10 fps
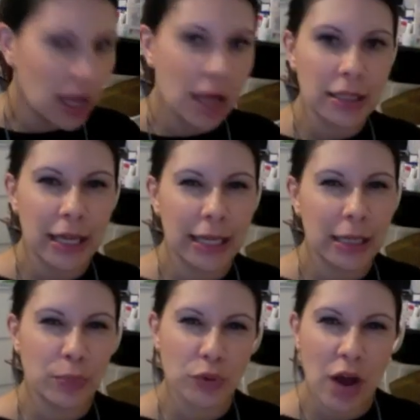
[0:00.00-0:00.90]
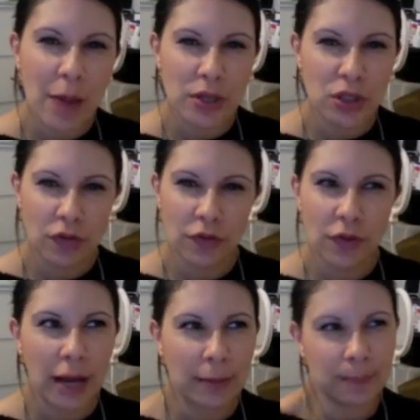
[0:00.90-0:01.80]
like a primer, sort of
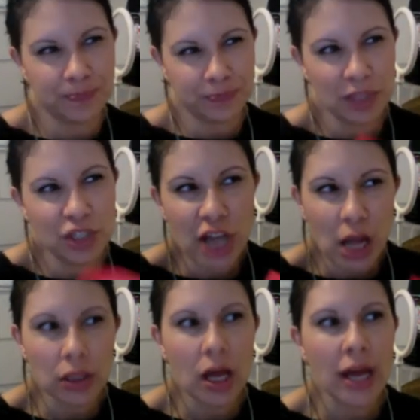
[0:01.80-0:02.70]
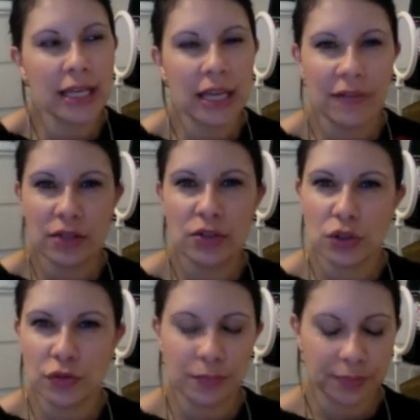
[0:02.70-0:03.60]
gel-like, and then sort of